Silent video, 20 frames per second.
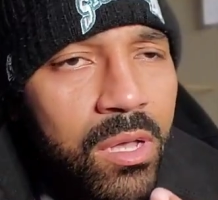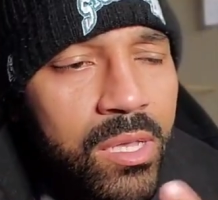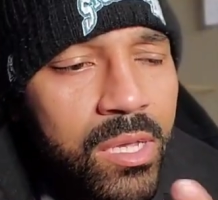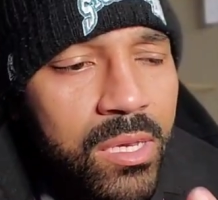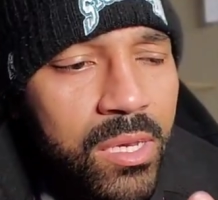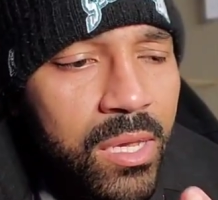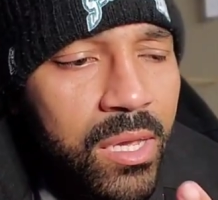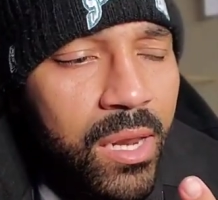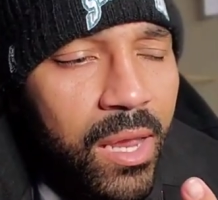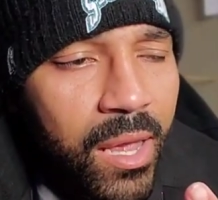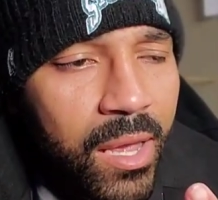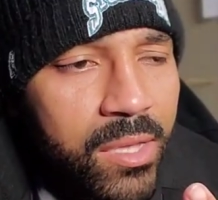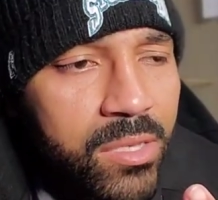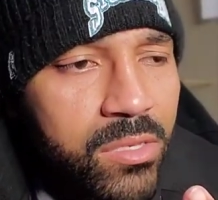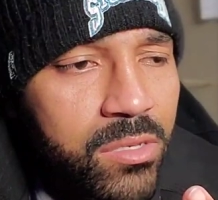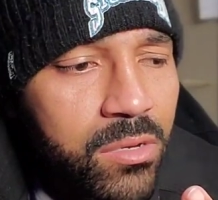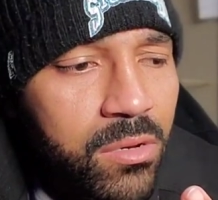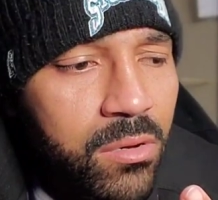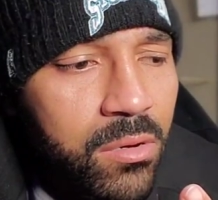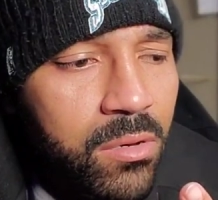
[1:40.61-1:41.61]
I didn't get an
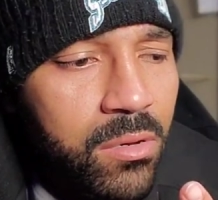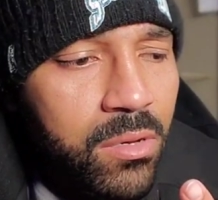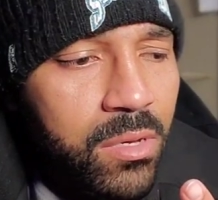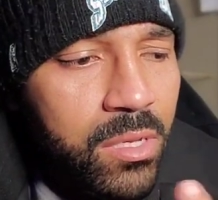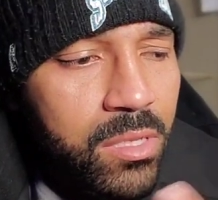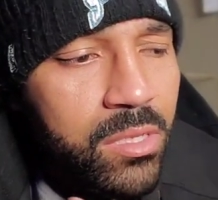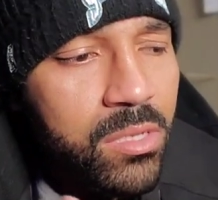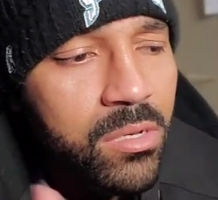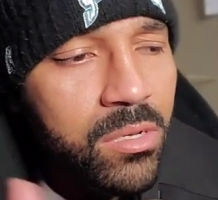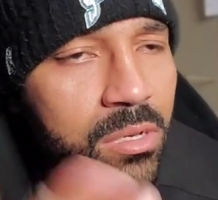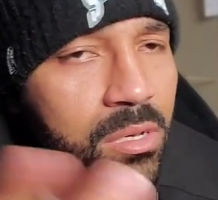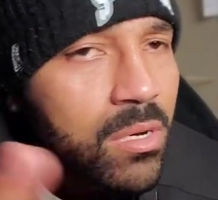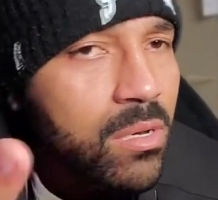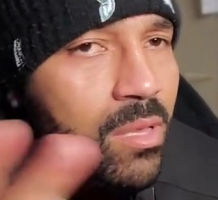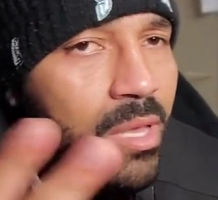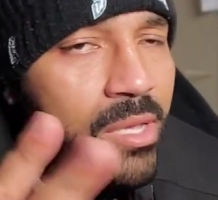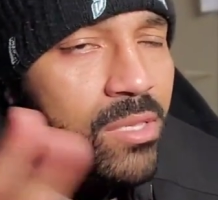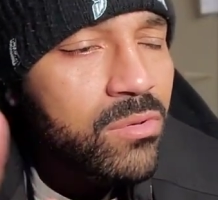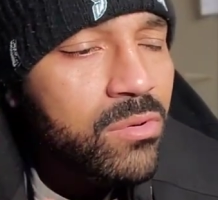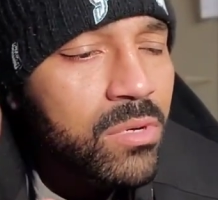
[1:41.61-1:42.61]
answer until, you know,
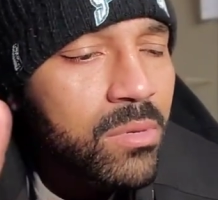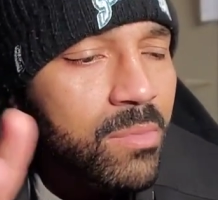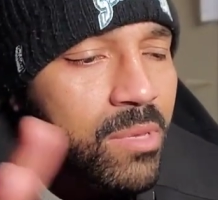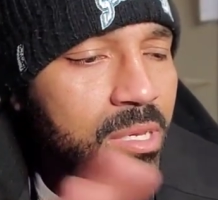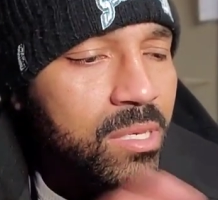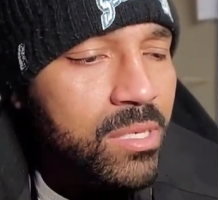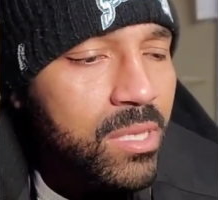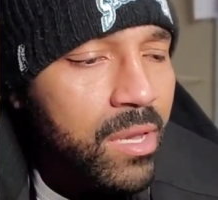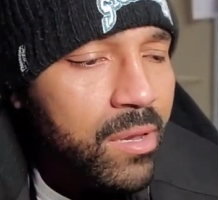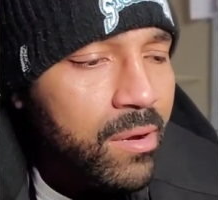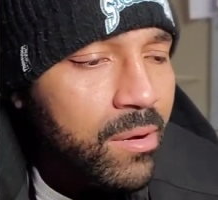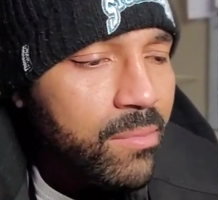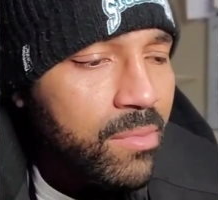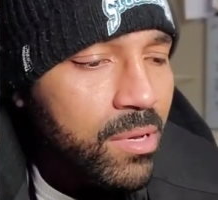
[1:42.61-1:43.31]
like 20 minutes later.